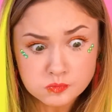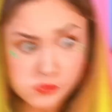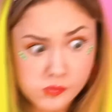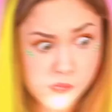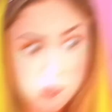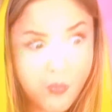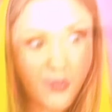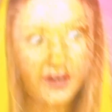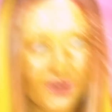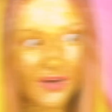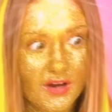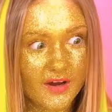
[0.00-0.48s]

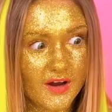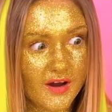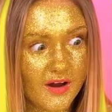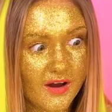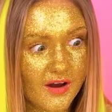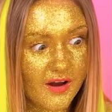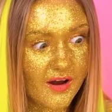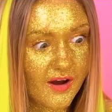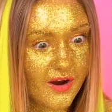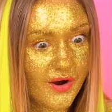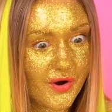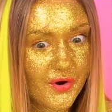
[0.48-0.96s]
Wait!
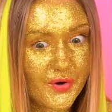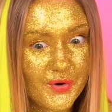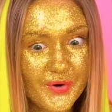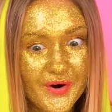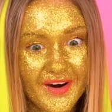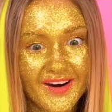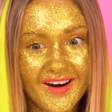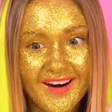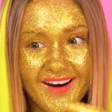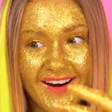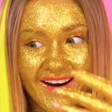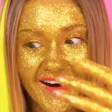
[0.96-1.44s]

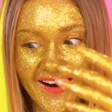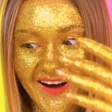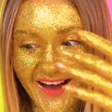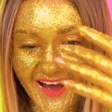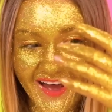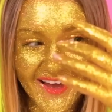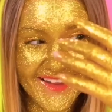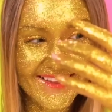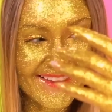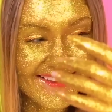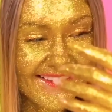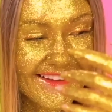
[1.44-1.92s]
Whoa!
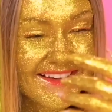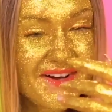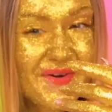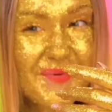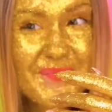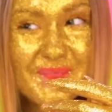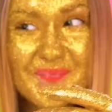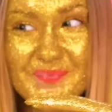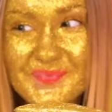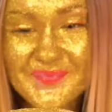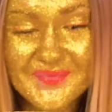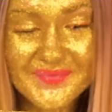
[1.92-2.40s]

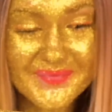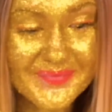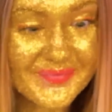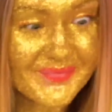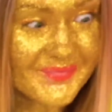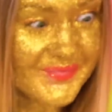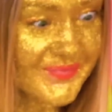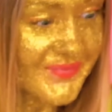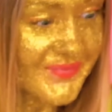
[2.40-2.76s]
Gold girl?